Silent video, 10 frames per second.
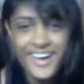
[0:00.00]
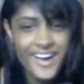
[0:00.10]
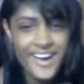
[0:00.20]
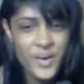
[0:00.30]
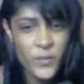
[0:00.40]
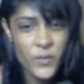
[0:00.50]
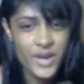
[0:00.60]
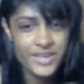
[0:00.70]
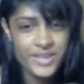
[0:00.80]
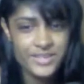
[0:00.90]
why
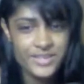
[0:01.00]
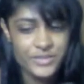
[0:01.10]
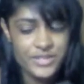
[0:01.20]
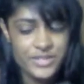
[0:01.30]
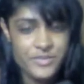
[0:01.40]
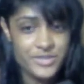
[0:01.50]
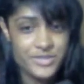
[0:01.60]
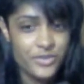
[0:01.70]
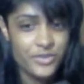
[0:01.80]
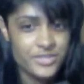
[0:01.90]
would it be so
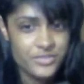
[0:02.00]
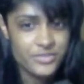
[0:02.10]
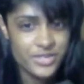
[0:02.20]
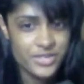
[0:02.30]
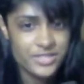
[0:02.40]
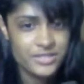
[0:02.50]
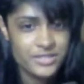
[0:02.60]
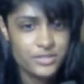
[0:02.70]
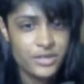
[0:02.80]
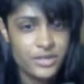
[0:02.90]
offensive for you to see two
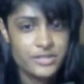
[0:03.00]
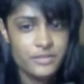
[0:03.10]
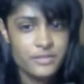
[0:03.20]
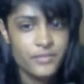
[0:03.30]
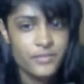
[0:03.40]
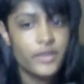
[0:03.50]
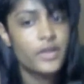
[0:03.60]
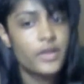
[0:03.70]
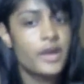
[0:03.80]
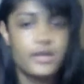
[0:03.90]
guys lying
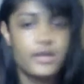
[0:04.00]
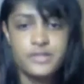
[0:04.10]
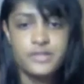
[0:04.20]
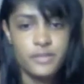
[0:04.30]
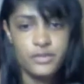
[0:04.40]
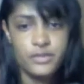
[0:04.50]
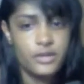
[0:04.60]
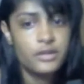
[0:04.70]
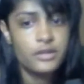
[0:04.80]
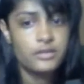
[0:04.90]
in the same bed? They're not
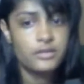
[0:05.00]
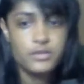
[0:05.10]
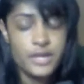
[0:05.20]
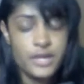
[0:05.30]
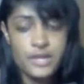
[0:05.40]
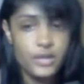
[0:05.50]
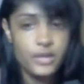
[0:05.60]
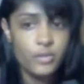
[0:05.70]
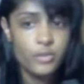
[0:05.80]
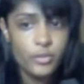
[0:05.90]
doing anything
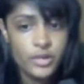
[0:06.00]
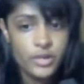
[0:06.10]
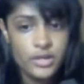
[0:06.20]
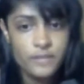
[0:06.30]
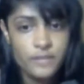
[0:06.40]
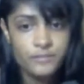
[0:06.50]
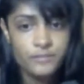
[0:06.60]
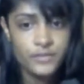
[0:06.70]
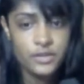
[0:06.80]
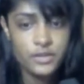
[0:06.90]
inappropriate.
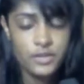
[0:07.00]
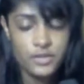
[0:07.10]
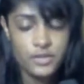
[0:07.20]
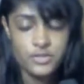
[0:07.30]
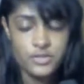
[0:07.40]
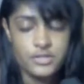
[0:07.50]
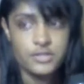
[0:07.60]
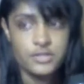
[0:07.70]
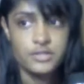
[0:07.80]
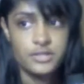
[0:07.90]
They're just
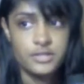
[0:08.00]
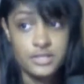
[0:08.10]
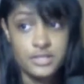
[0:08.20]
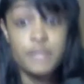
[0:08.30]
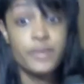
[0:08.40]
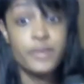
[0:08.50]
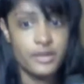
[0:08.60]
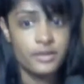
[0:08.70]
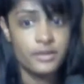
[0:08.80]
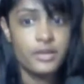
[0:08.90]
sleeping,
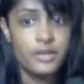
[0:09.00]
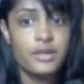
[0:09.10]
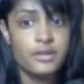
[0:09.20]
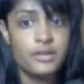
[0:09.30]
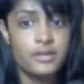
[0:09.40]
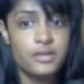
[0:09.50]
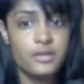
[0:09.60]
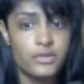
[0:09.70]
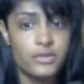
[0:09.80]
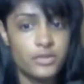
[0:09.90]
like the
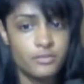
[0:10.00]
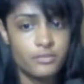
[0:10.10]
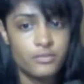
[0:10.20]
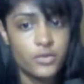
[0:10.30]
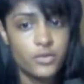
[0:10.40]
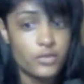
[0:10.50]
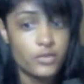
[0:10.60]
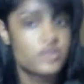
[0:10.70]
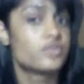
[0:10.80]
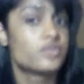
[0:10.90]
original
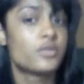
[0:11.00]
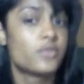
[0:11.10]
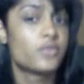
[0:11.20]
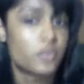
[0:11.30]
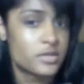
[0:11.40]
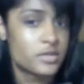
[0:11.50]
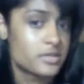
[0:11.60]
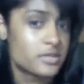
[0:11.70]
term for the word sleep,